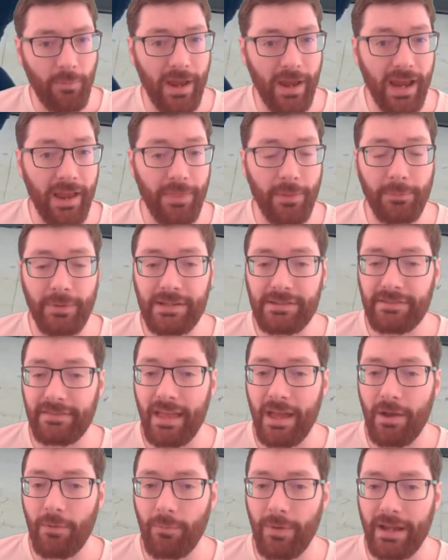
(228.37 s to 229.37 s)
way, and the reason
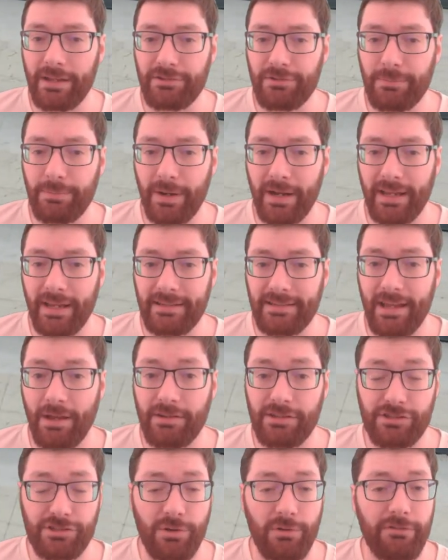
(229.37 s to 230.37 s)
that way to break it down
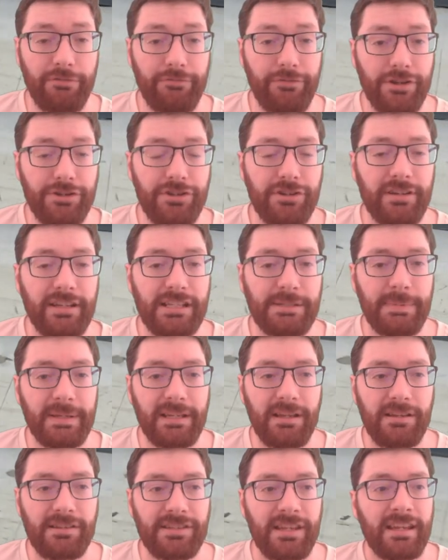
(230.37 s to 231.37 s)
is so efficient, is
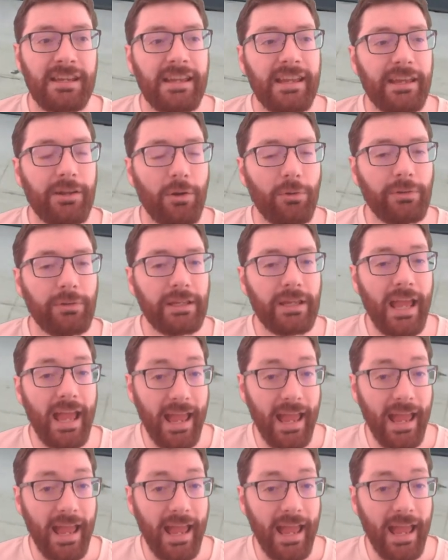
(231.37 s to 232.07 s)
because it only